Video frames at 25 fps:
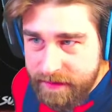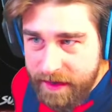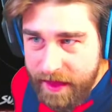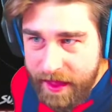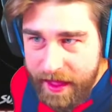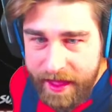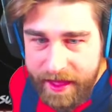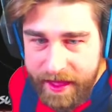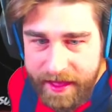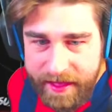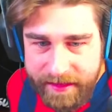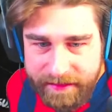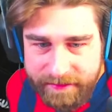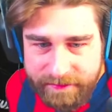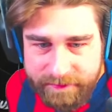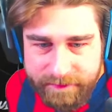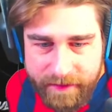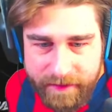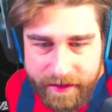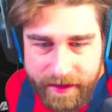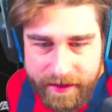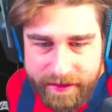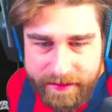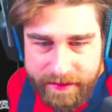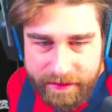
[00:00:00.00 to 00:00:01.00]
Ah, that's
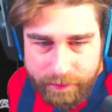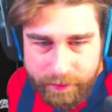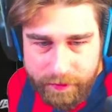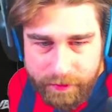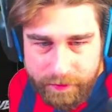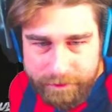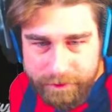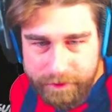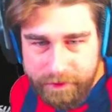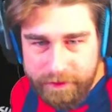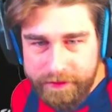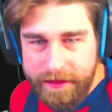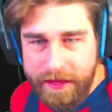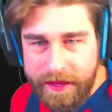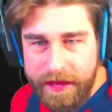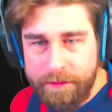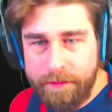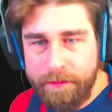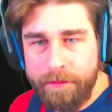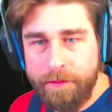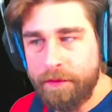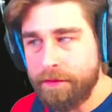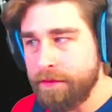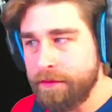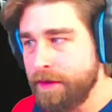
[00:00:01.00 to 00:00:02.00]
fine. That's perfectly
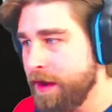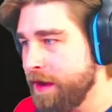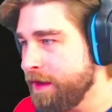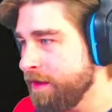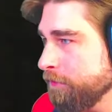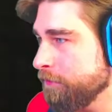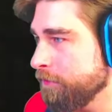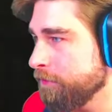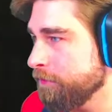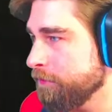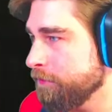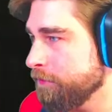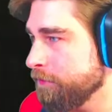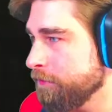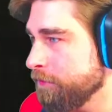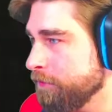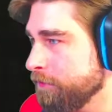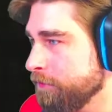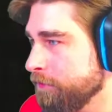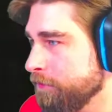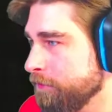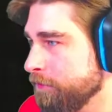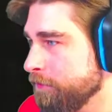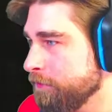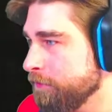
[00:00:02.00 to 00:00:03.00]
capable, right? It's perfectly
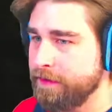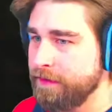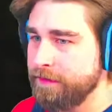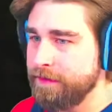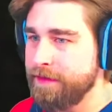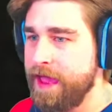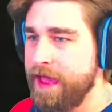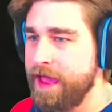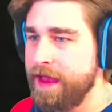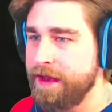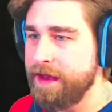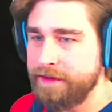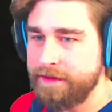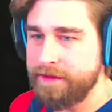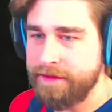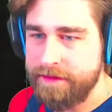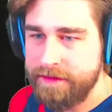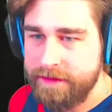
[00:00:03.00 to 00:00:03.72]
capable of handling that.